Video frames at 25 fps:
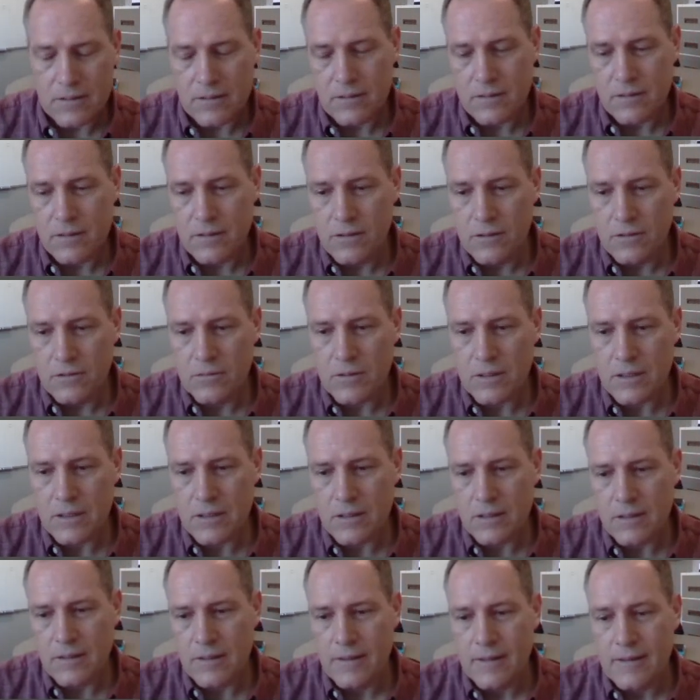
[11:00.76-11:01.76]
You
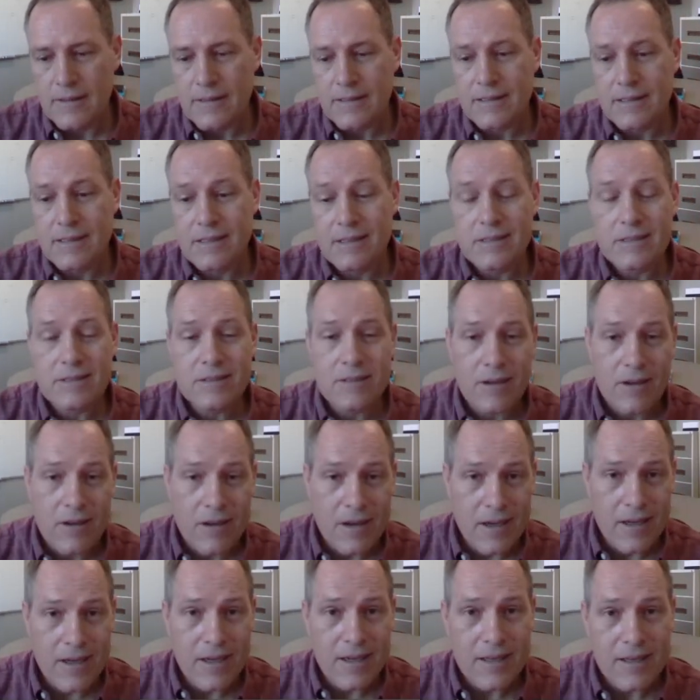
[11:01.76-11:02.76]
will
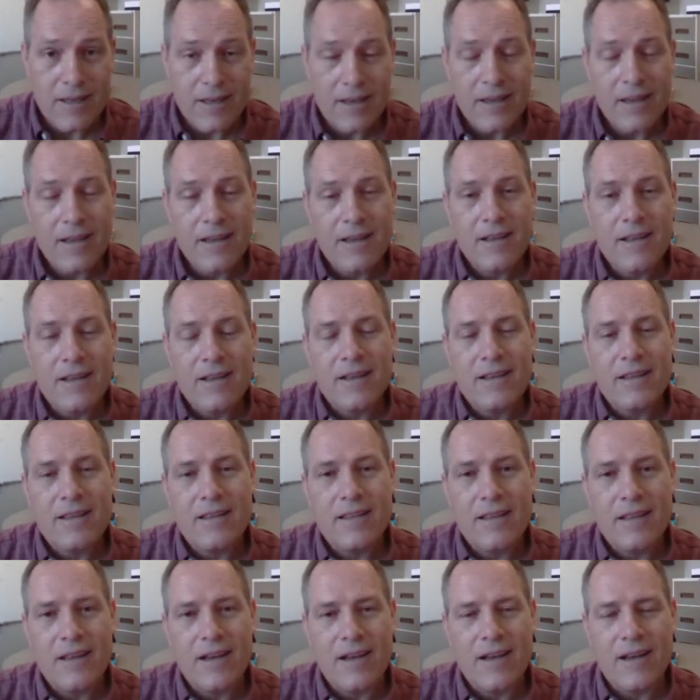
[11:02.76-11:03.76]
design
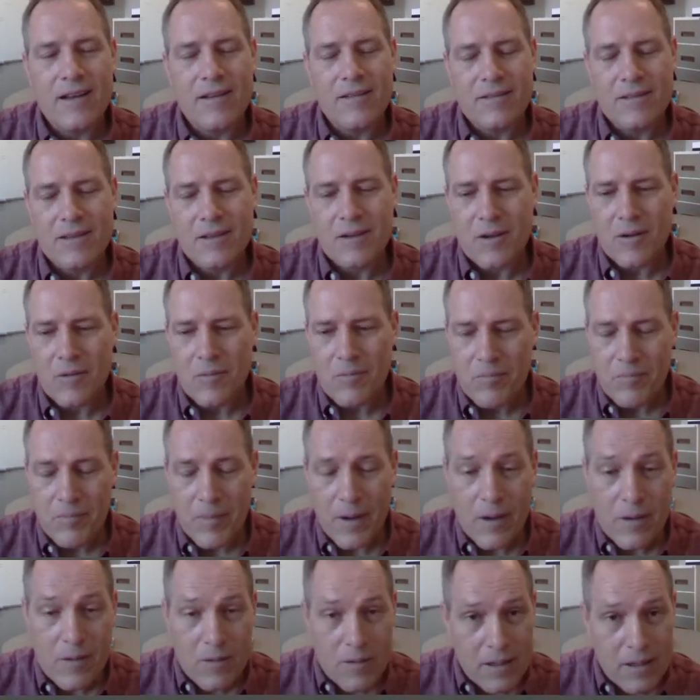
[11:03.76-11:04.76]
the
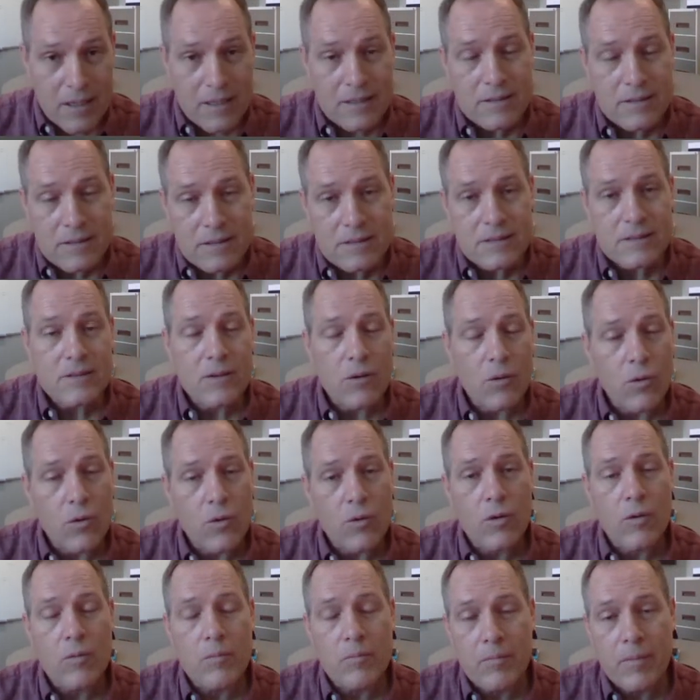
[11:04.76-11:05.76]
component
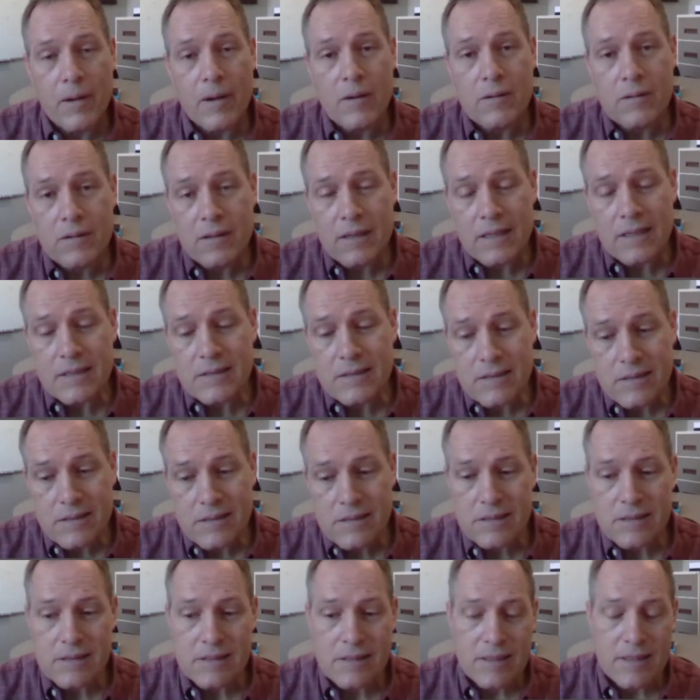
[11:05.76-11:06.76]
or
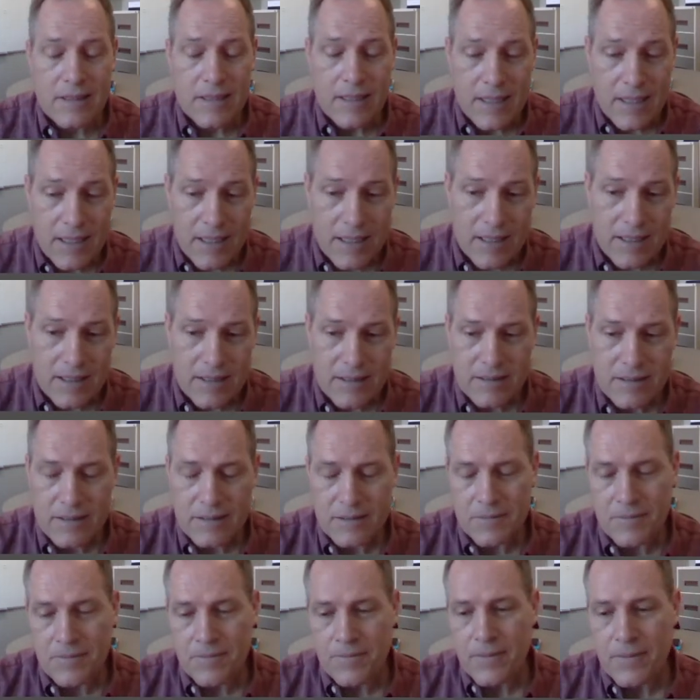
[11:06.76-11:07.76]
components needed
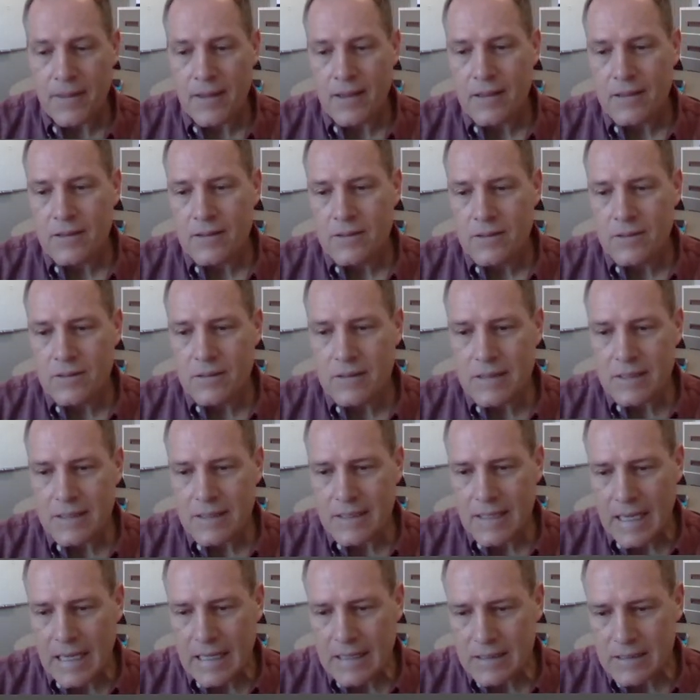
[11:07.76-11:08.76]
to
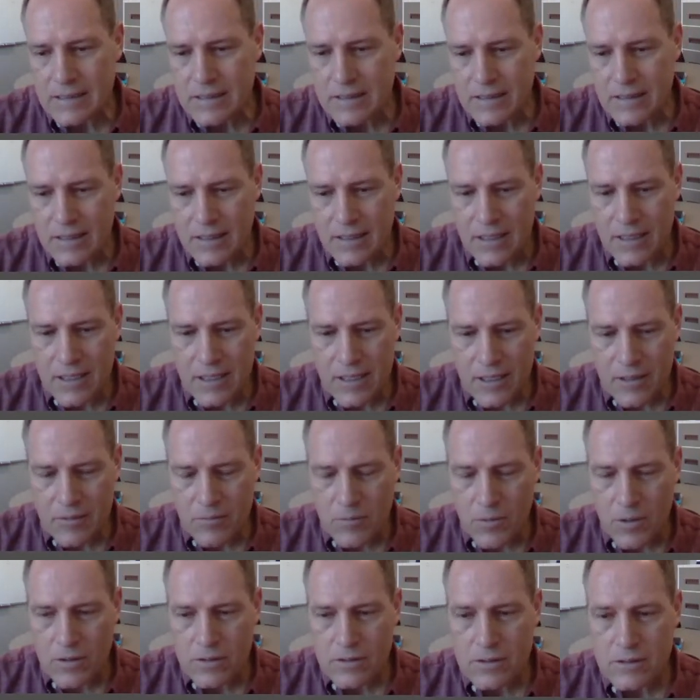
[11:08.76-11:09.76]
attach the
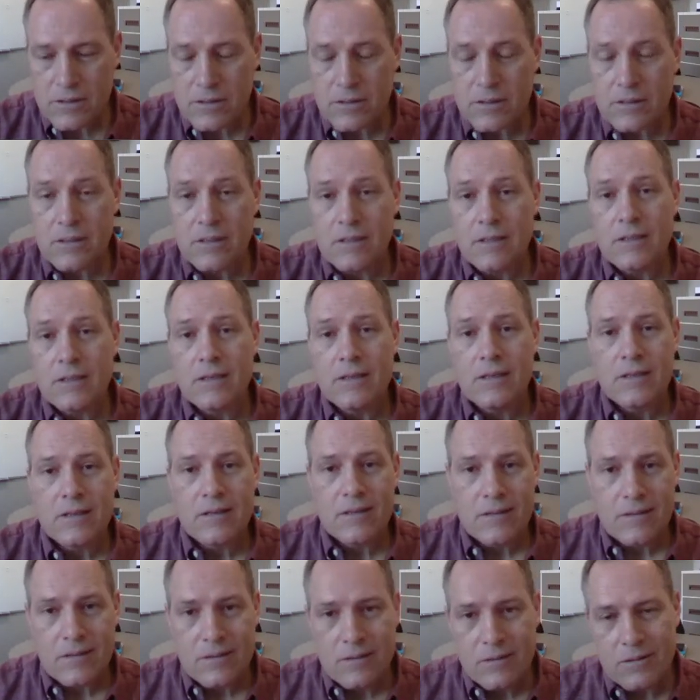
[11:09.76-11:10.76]
gearbox
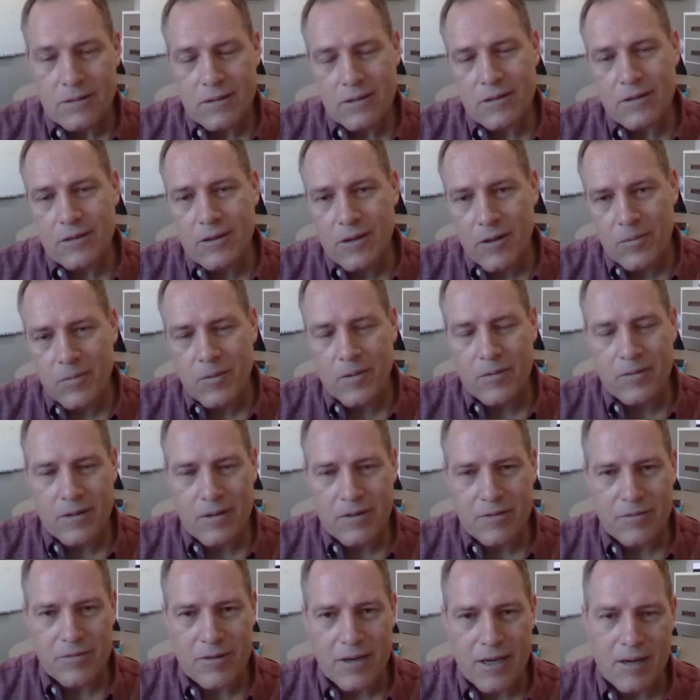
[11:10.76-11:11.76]
to the top of the
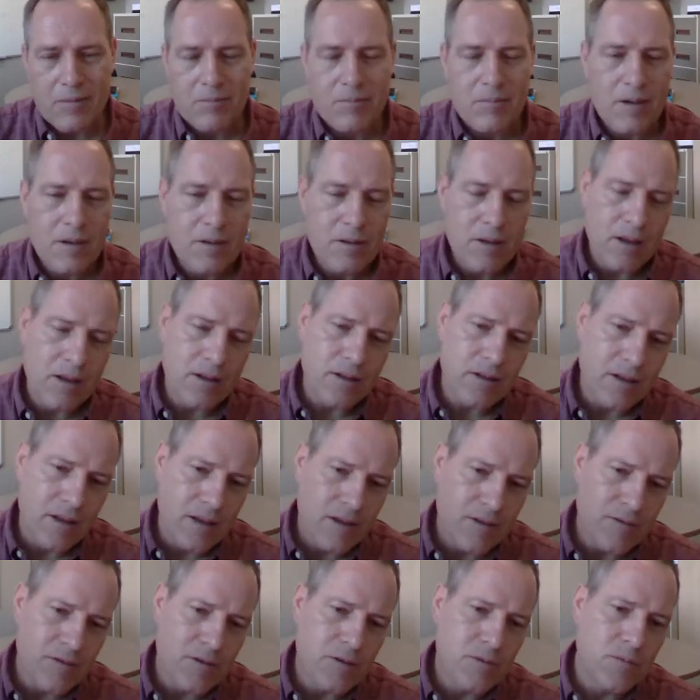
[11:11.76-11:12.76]
frame. But I'll
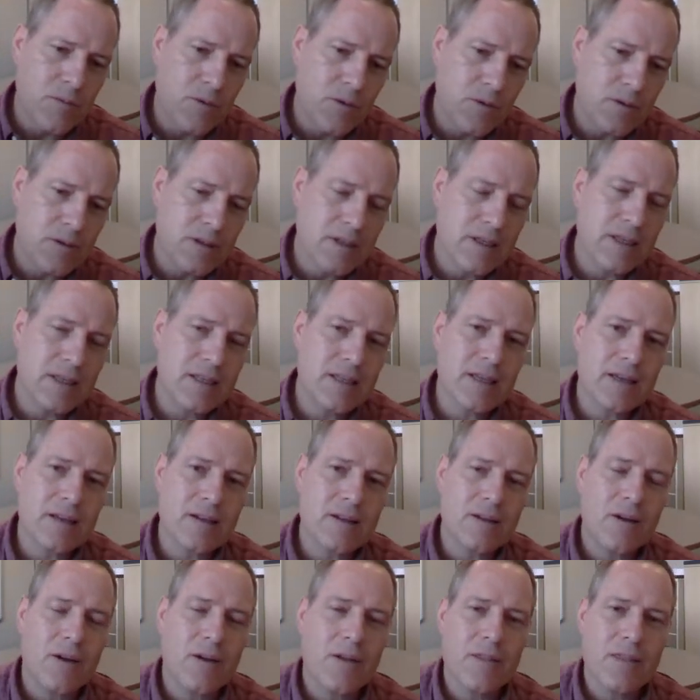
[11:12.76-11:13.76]
give you more
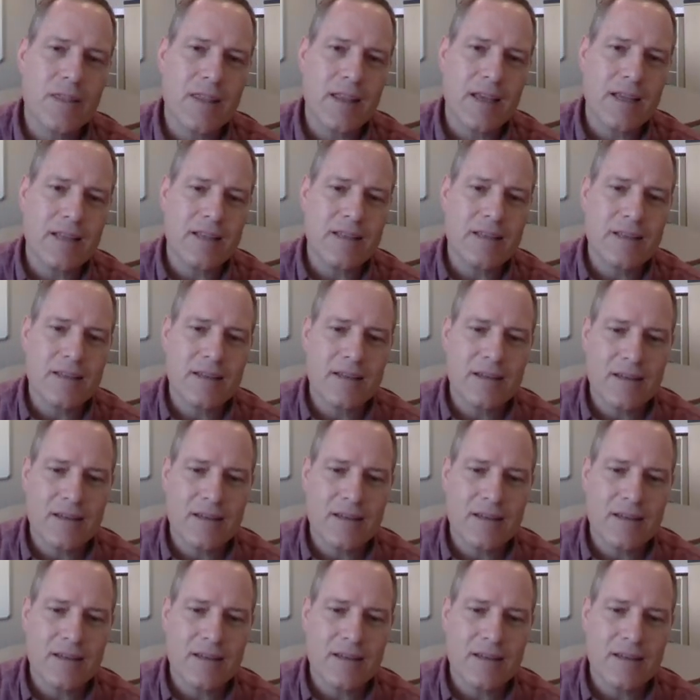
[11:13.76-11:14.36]
detail on that